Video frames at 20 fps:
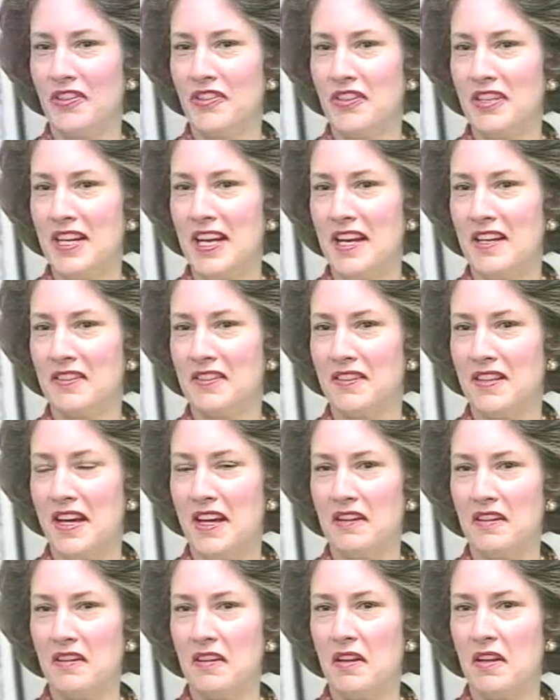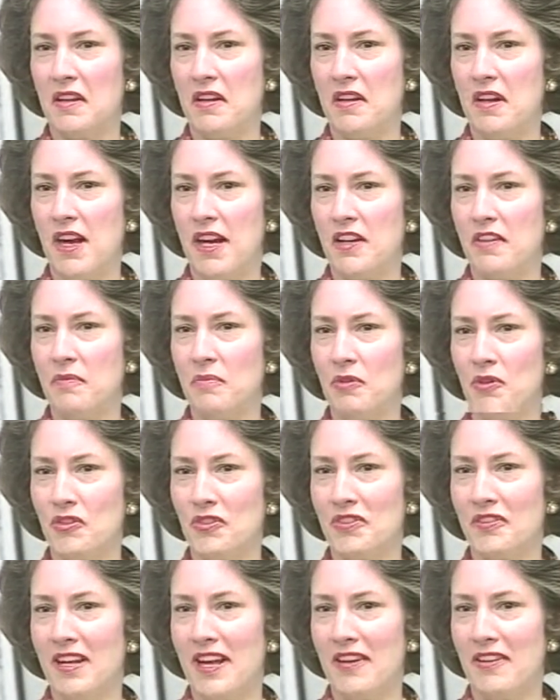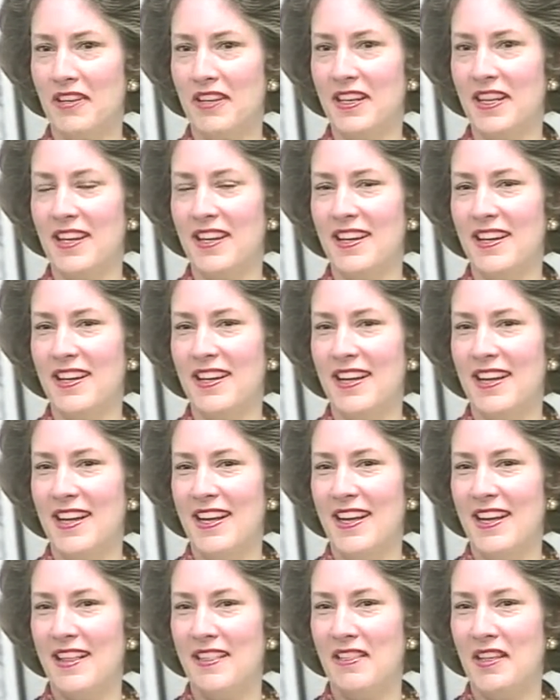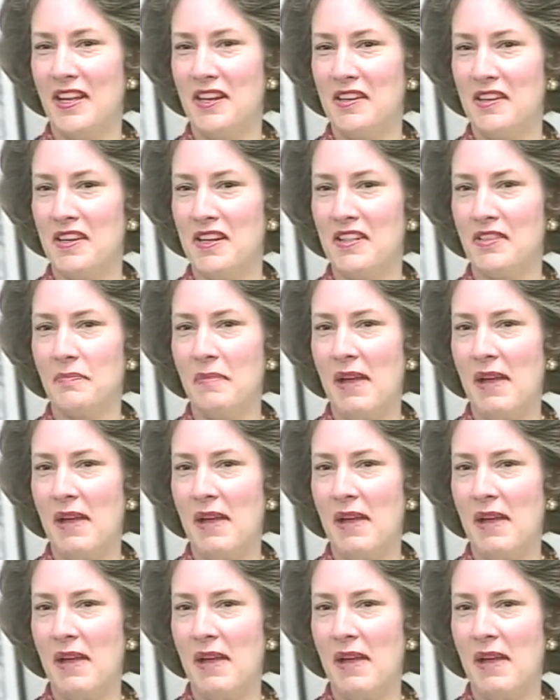She has that kind of personality that is